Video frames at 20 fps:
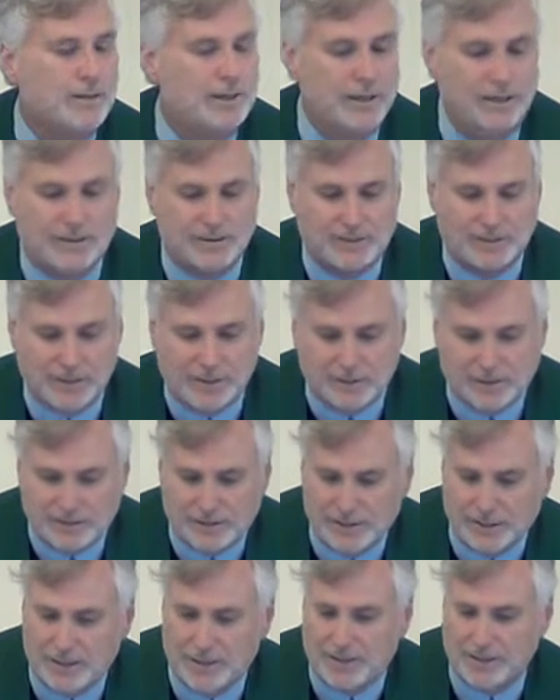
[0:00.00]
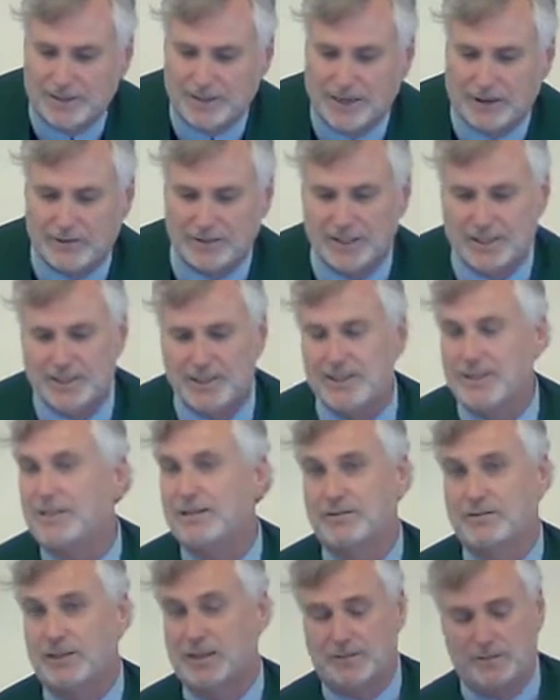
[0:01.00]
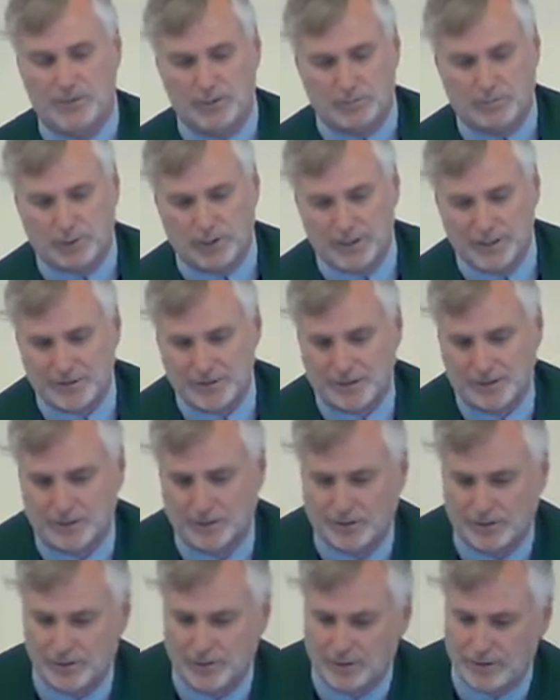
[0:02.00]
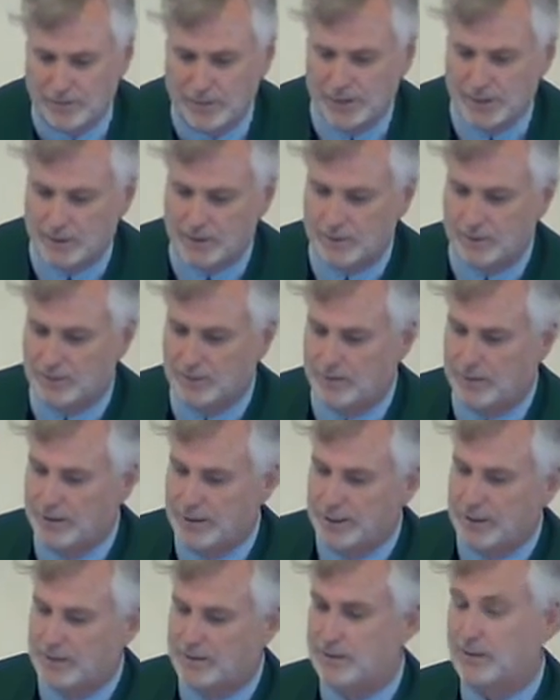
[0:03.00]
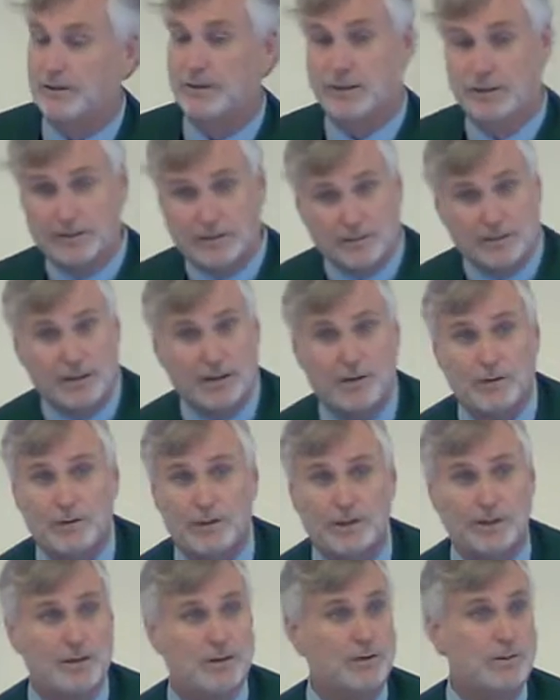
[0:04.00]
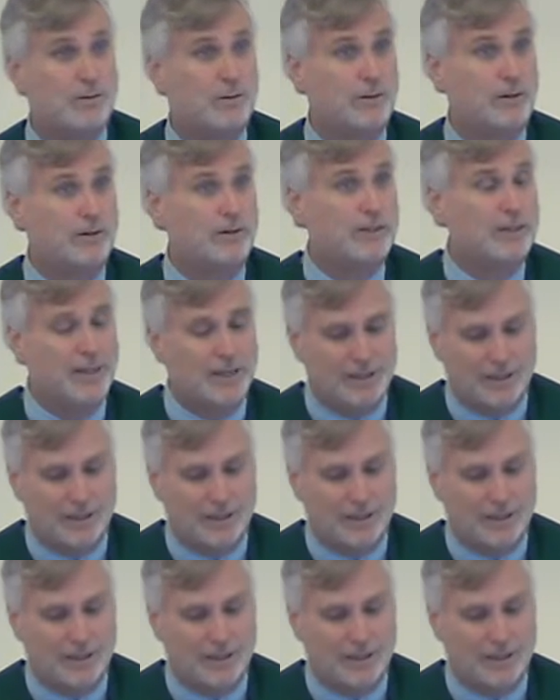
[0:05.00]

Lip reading: And since then, I doubt that any of them have preached a sermon or sung a solo or